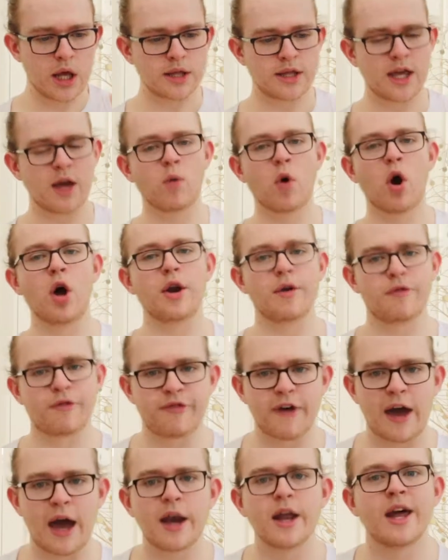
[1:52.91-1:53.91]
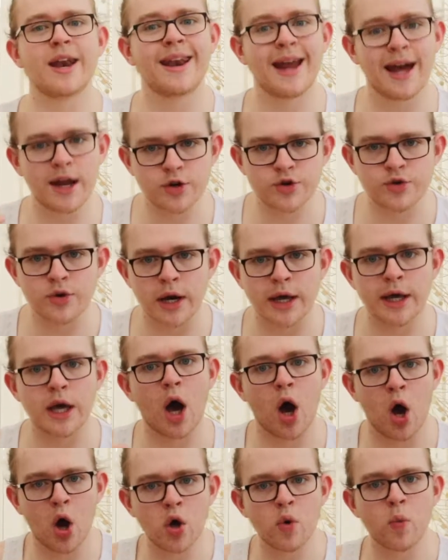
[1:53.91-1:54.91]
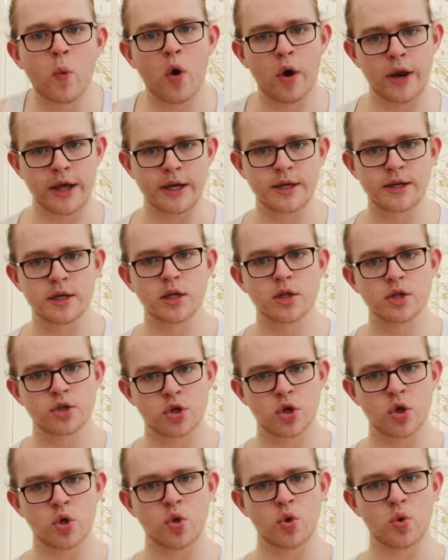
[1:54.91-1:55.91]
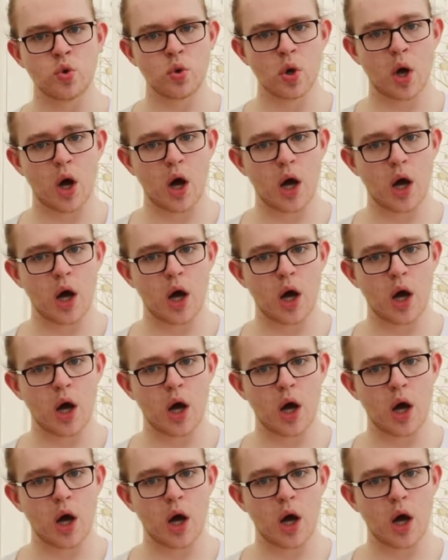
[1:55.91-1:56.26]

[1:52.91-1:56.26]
they weren't a fan, and naturally I wanted to